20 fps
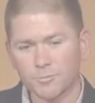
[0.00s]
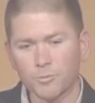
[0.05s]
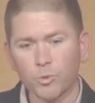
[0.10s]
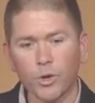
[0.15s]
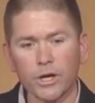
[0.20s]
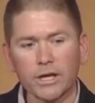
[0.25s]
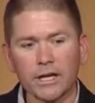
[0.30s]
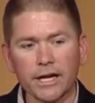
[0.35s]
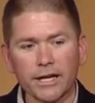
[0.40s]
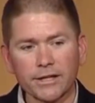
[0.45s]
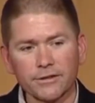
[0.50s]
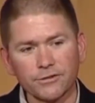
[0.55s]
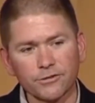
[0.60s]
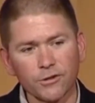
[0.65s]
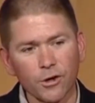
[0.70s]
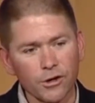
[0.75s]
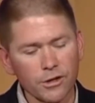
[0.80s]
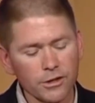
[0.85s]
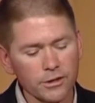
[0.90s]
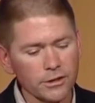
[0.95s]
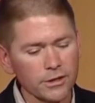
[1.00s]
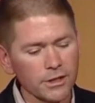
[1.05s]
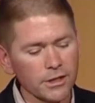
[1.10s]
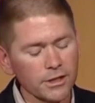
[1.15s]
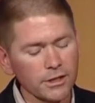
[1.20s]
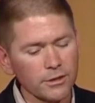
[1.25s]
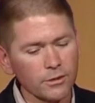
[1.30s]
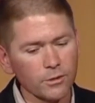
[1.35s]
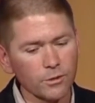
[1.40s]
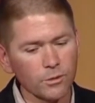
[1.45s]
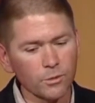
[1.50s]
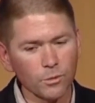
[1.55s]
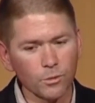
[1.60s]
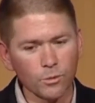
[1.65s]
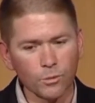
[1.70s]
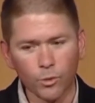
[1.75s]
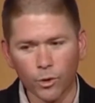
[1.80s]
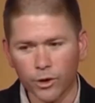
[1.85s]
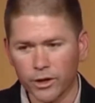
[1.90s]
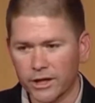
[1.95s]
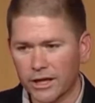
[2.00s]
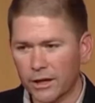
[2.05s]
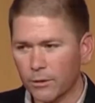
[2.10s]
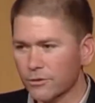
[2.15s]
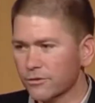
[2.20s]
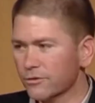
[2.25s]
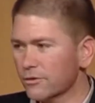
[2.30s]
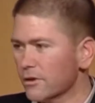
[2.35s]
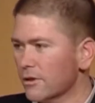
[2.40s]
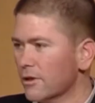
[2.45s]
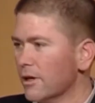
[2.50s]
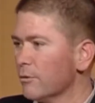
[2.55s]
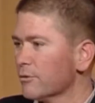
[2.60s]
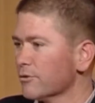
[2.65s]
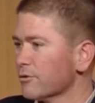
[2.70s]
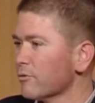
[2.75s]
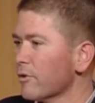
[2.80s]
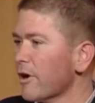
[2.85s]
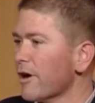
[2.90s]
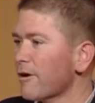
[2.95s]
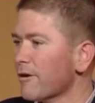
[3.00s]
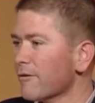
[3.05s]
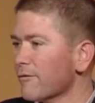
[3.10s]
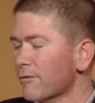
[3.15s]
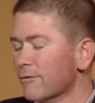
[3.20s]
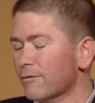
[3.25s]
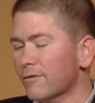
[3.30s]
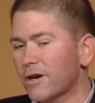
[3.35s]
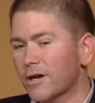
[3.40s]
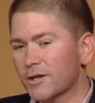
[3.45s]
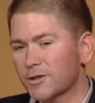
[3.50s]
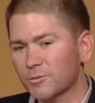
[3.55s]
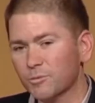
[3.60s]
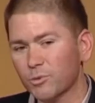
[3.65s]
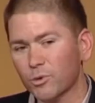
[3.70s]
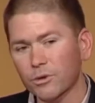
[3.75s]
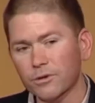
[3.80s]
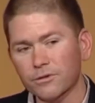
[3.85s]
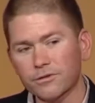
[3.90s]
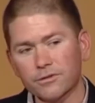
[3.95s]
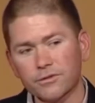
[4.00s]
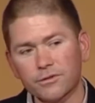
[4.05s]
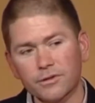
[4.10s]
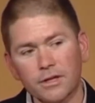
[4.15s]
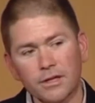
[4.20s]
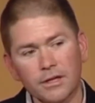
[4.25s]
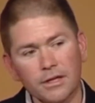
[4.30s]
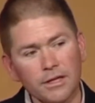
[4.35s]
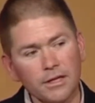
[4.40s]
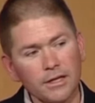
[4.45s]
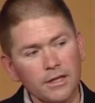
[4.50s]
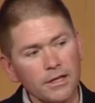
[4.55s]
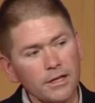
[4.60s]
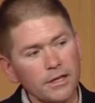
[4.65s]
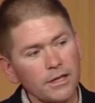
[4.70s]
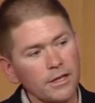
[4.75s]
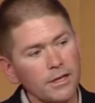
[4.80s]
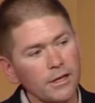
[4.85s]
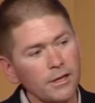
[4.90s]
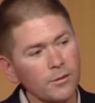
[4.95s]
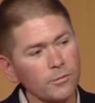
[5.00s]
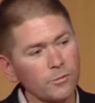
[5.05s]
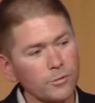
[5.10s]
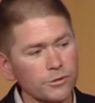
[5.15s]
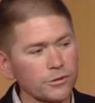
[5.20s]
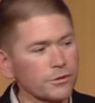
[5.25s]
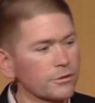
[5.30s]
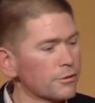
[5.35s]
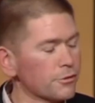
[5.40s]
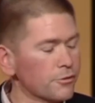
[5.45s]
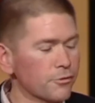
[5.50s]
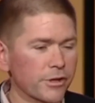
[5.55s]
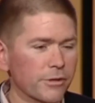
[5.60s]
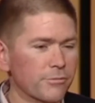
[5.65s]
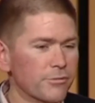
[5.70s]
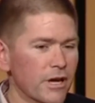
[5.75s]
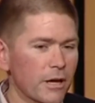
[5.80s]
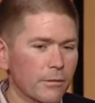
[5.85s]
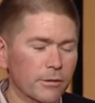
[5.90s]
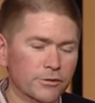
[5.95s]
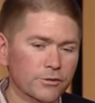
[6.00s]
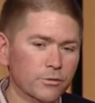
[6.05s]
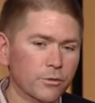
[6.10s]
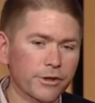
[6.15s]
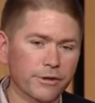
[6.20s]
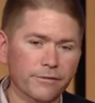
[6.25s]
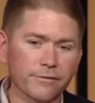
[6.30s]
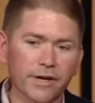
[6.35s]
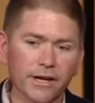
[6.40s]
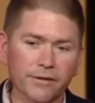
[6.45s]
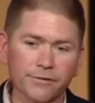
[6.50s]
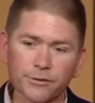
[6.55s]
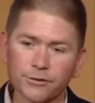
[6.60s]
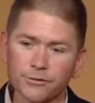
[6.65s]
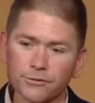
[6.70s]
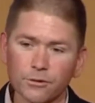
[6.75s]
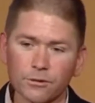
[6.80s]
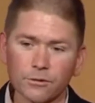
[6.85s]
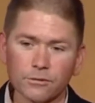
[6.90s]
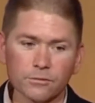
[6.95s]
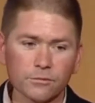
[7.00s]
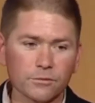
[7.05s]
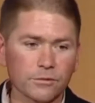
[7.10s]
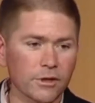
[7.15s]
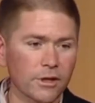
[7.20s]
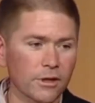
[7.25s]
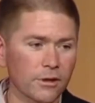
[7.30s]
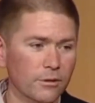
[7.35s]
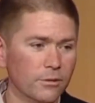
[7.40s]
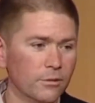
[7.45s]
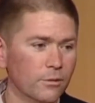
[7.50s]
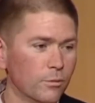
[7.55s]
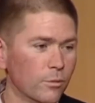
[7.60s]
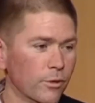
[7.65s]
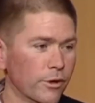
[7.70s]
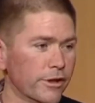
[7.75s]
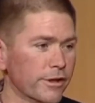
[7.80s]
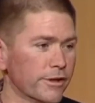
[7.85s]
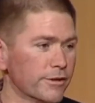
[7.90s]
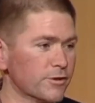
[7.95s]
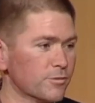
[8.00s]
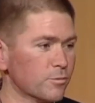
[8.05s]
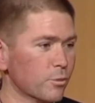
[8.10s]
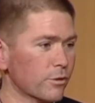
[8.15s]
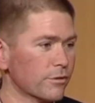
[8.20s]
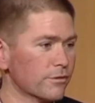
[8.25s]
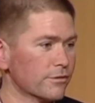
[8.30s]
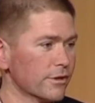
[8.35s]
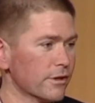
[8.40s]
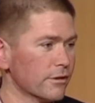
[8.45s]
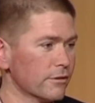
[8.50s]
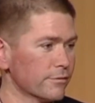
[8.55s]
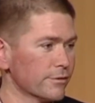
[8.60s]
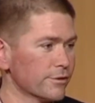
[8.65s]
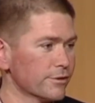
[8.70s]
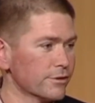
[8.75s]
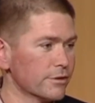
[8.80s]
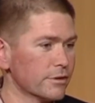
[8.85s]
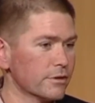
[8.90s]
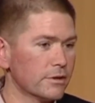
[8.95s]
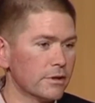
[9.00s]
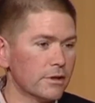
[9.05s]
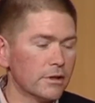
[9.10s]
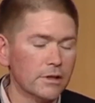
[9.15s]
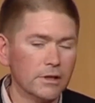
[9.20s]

point, I had started working. I was a writer for Fox Sports, which is the dream job. I was 25 years old, working in sports television,